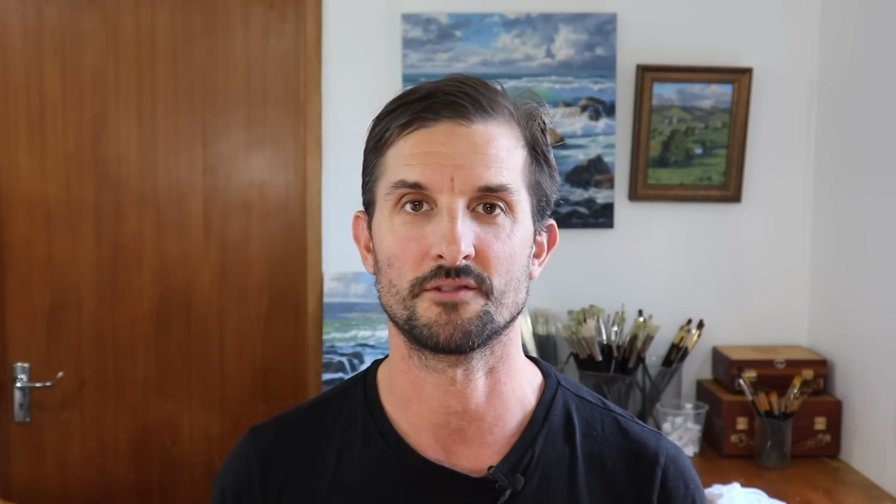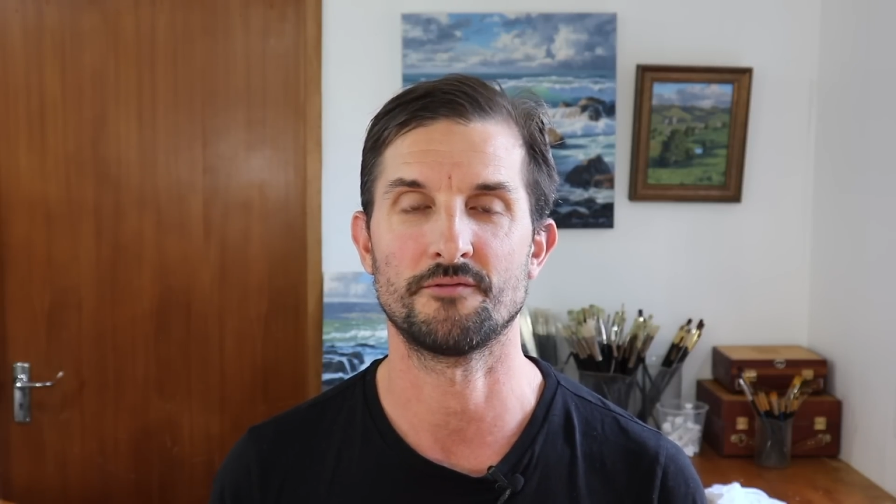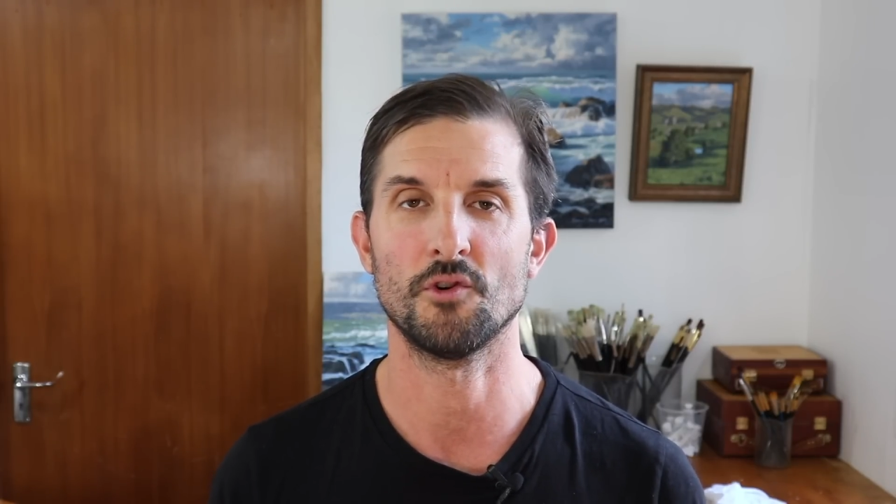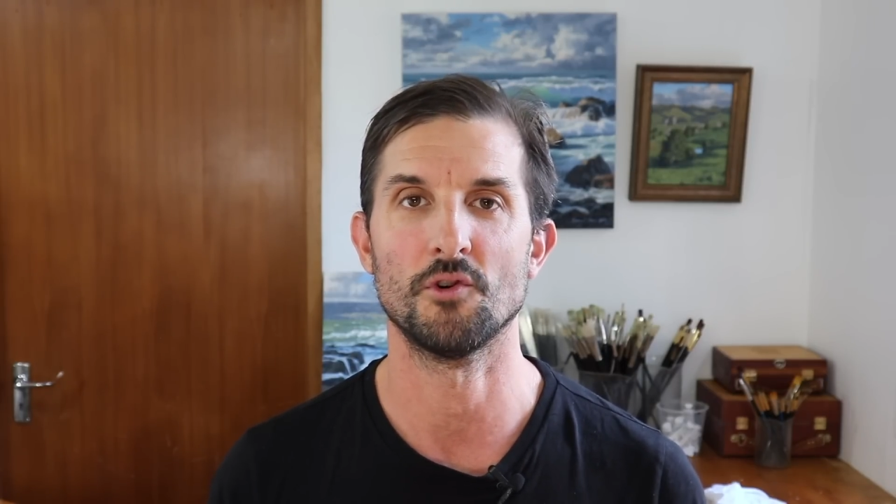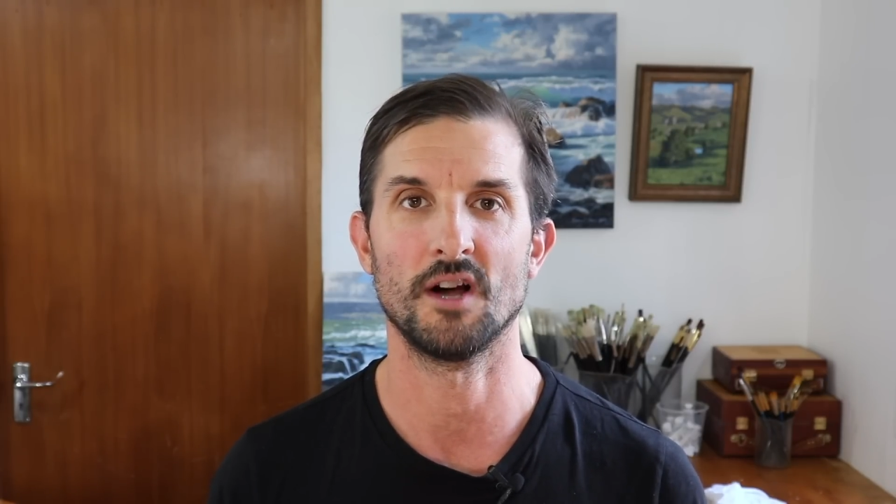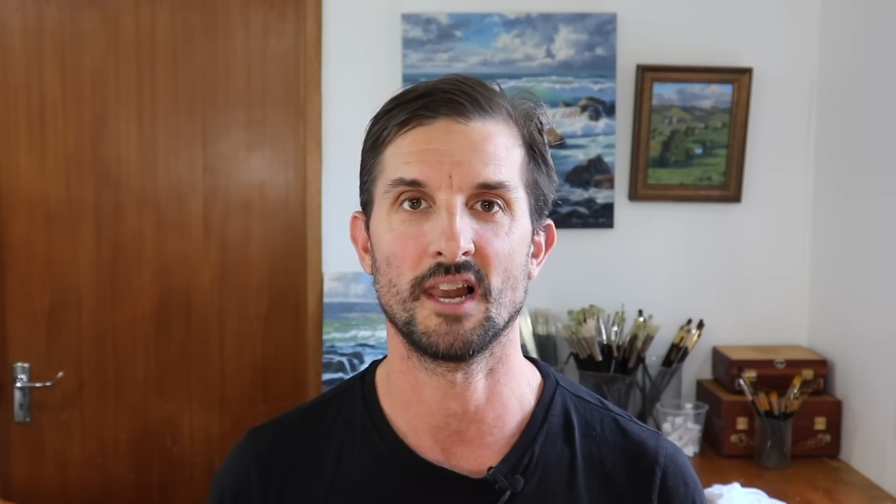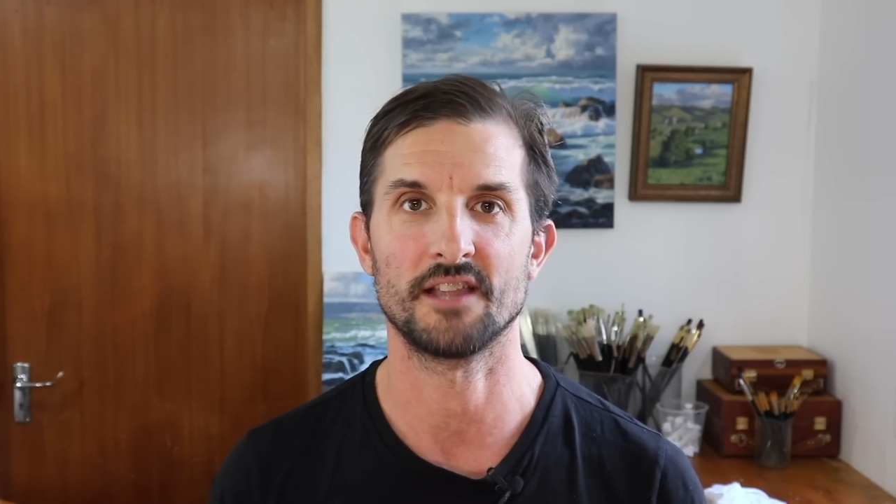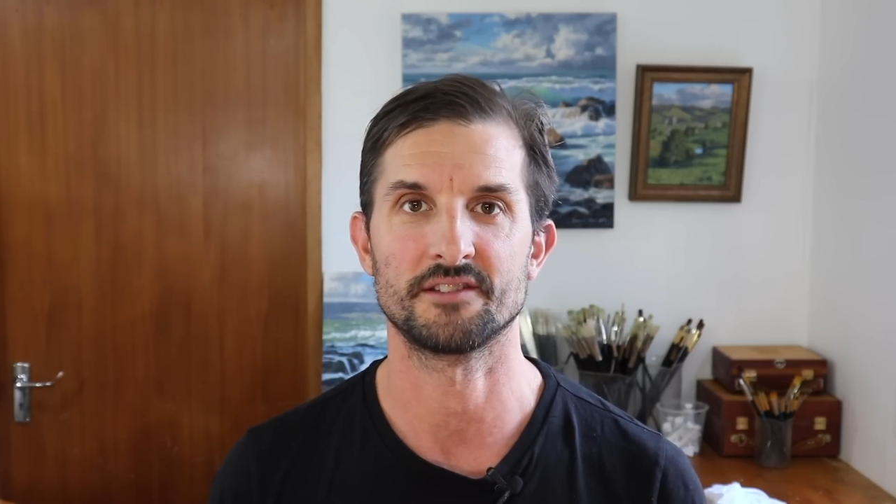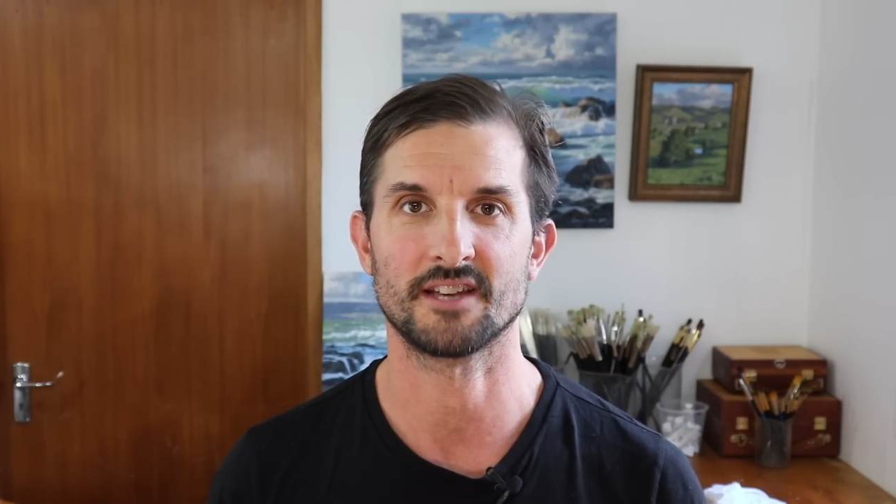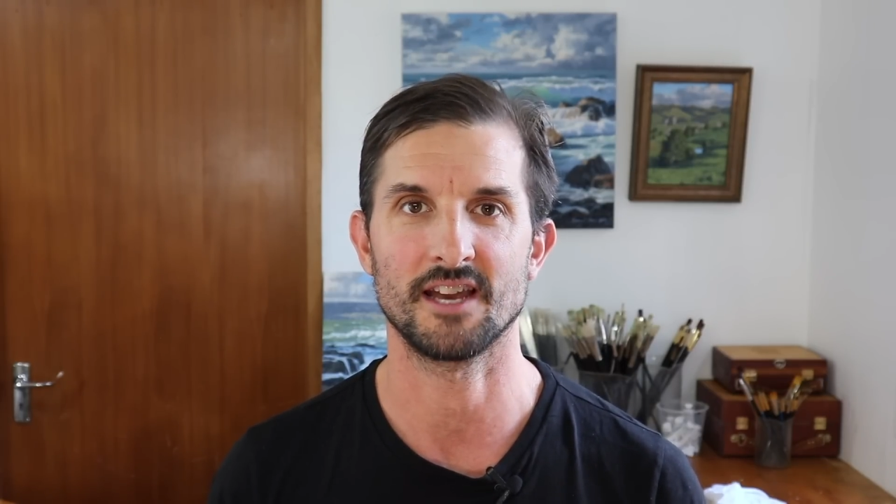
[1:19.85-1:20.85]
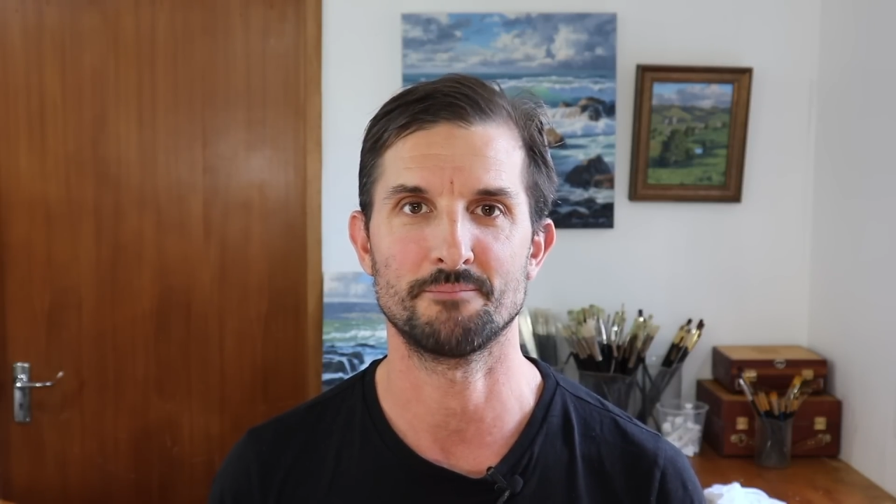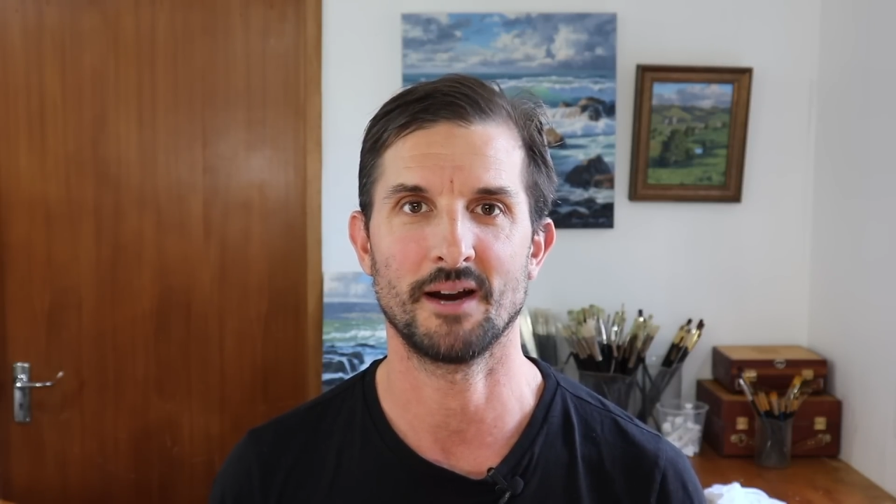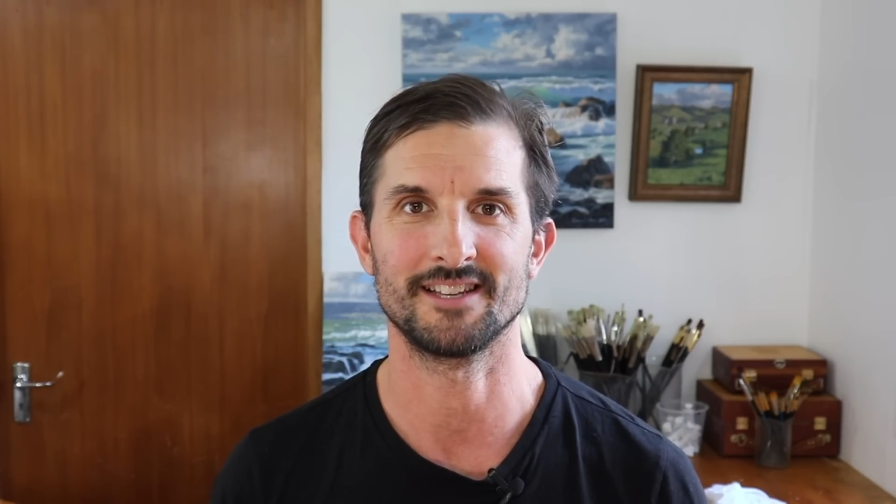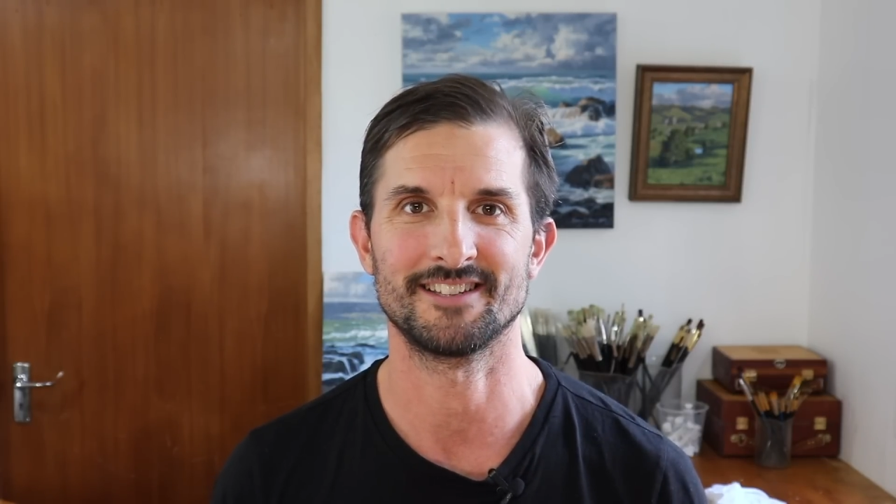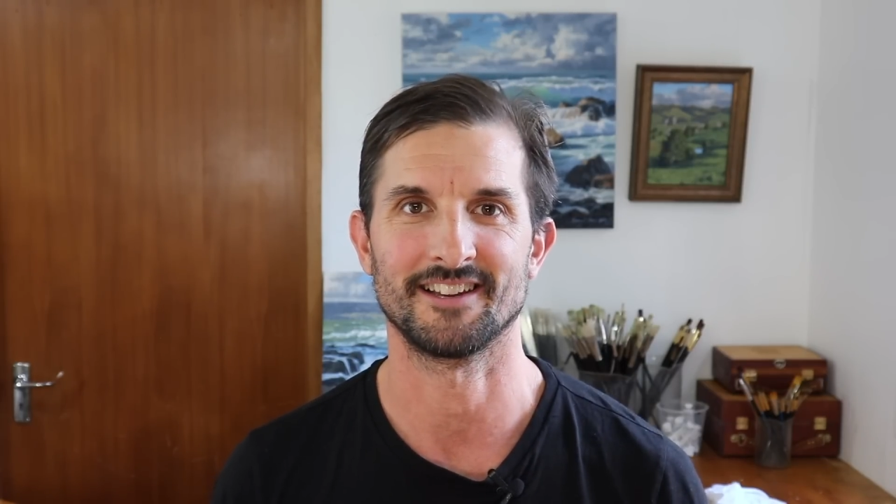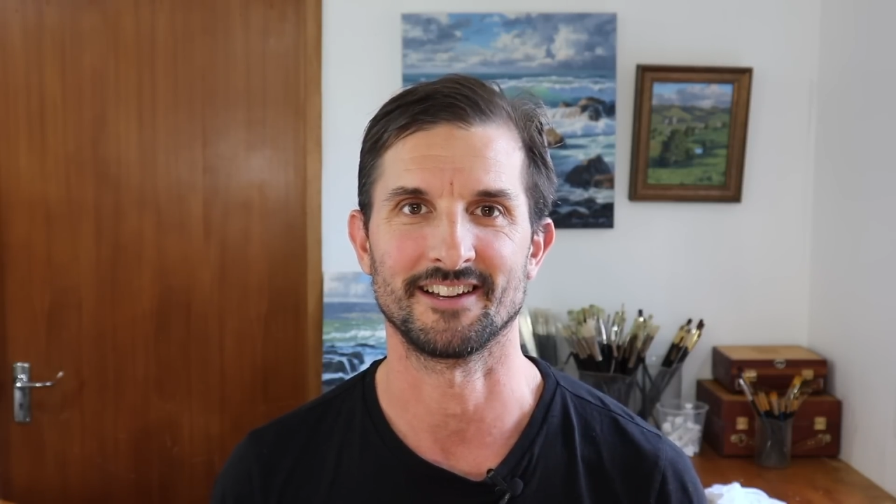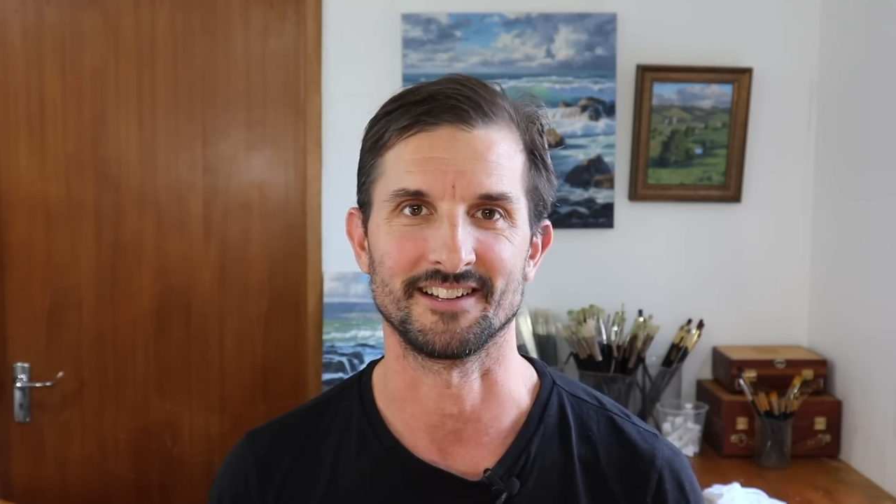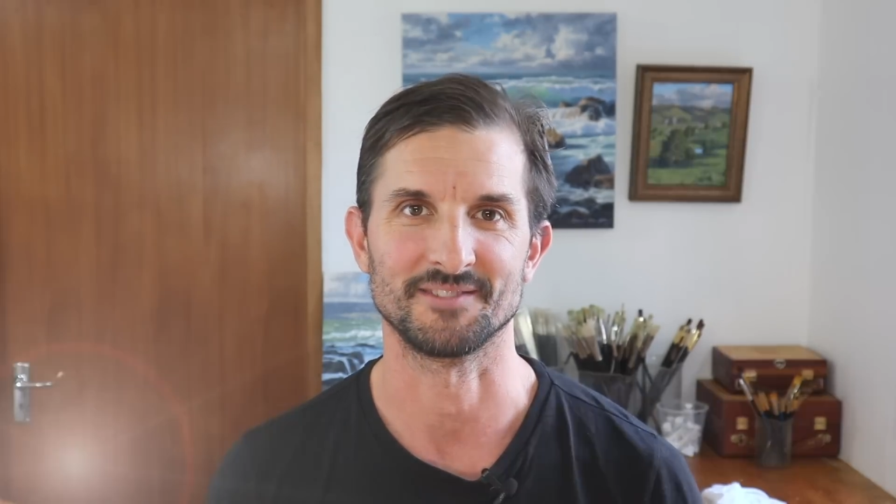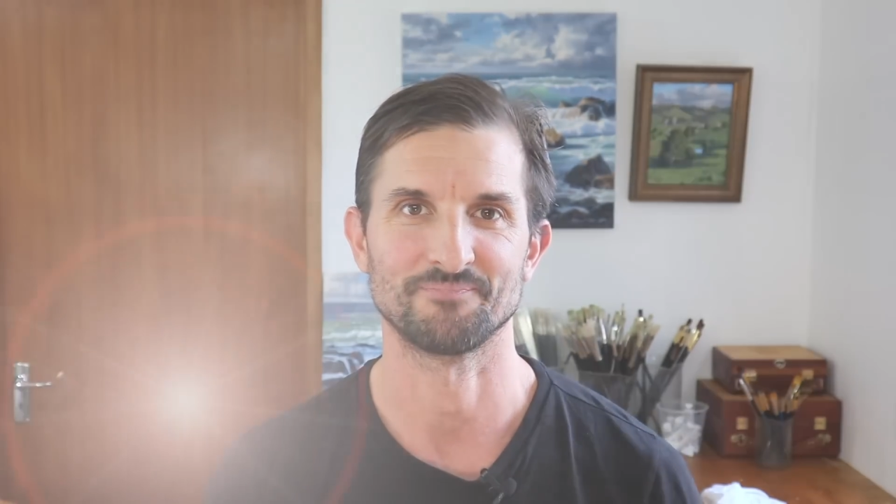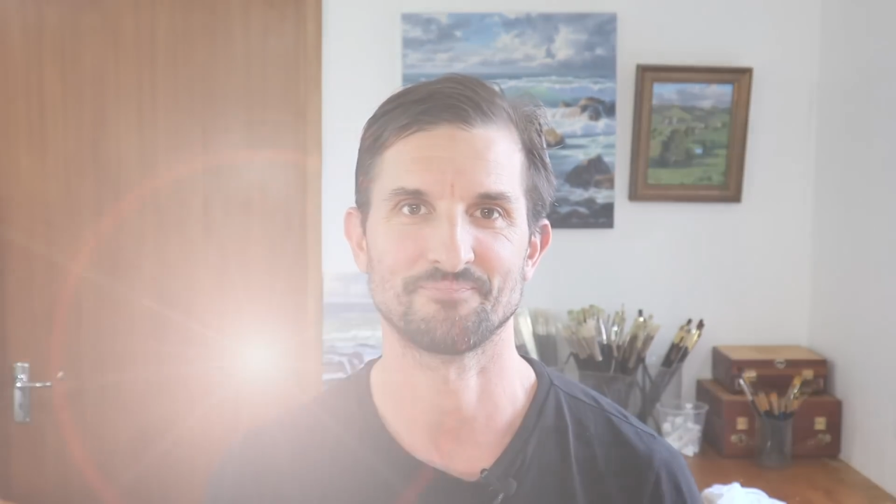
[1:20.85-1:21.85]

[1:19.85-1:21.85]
for a landscape painting.